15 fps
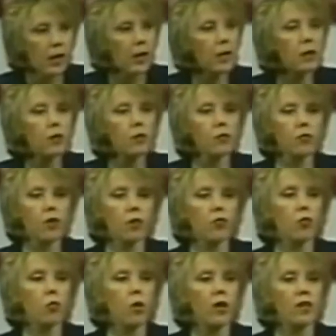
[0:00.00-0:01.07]
Hitler
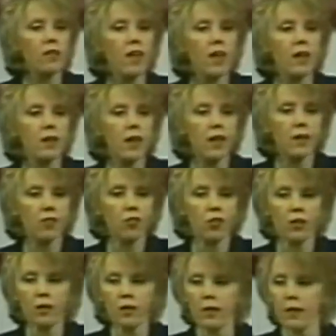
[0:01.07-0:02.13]
said, you want to take a
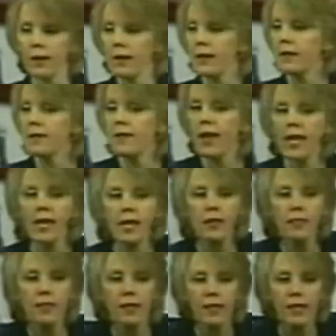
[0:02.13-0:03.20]
nation?
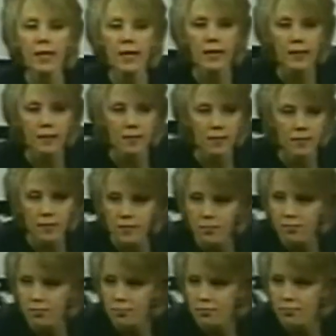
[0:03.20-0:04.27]
Take the kids.
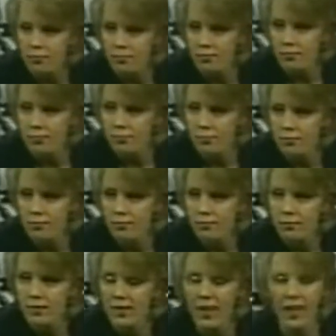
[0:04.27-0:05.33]

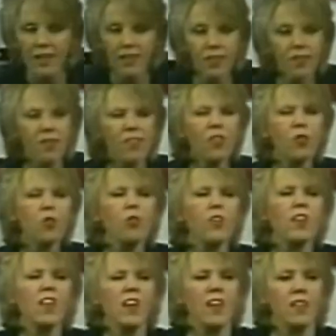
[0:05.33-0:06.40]
Get to
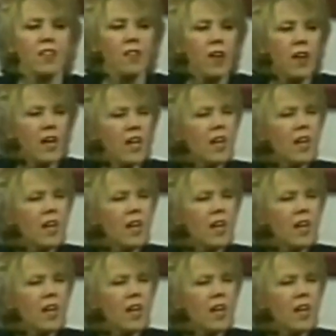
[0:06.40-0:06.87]
the kids.